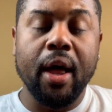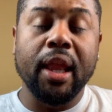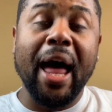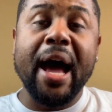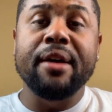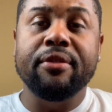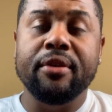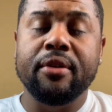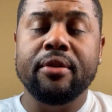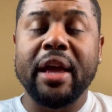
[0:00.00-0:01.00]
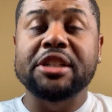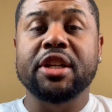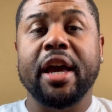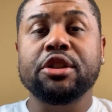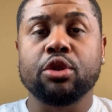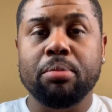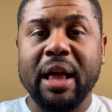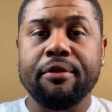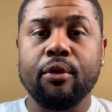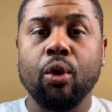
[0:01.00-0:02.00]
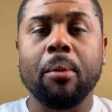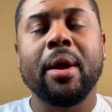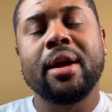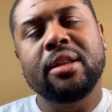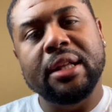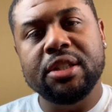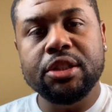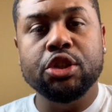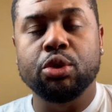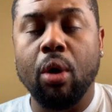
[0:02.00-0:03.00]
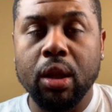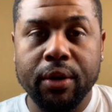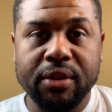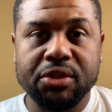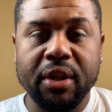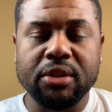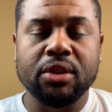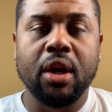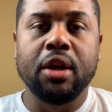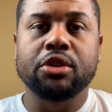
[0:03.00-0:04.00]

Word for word: live educational platform that teaches you all of these things.